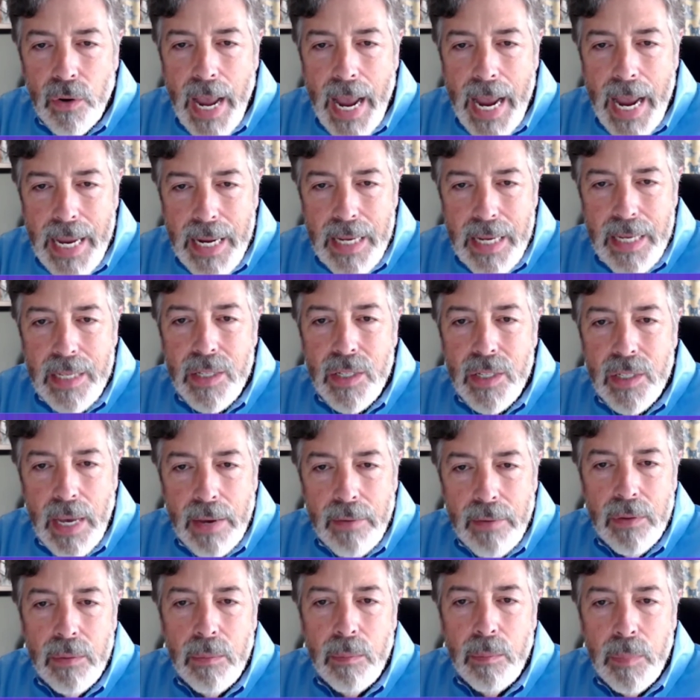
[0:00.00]

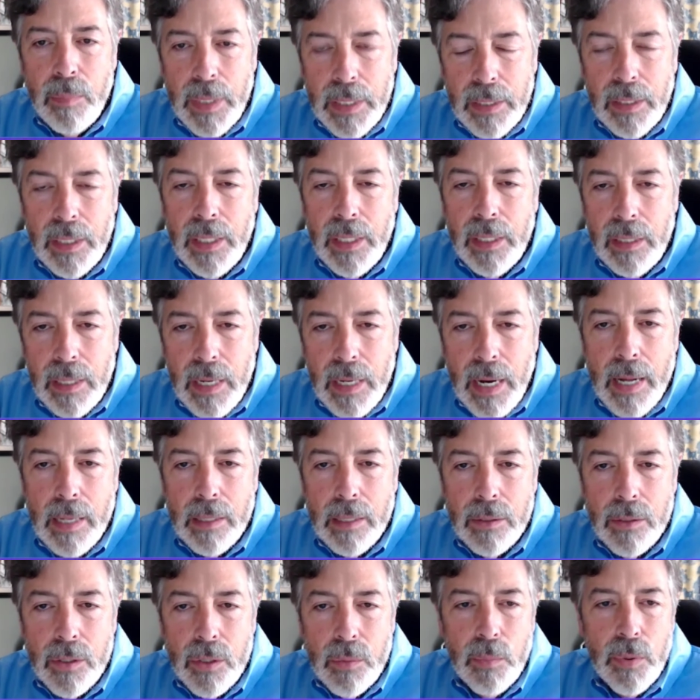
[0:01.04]
$87 billion
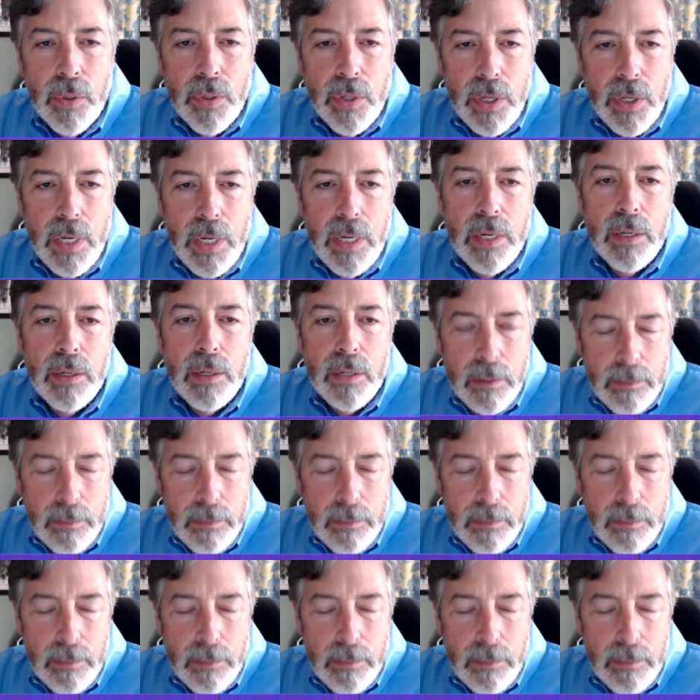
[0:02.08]
per year.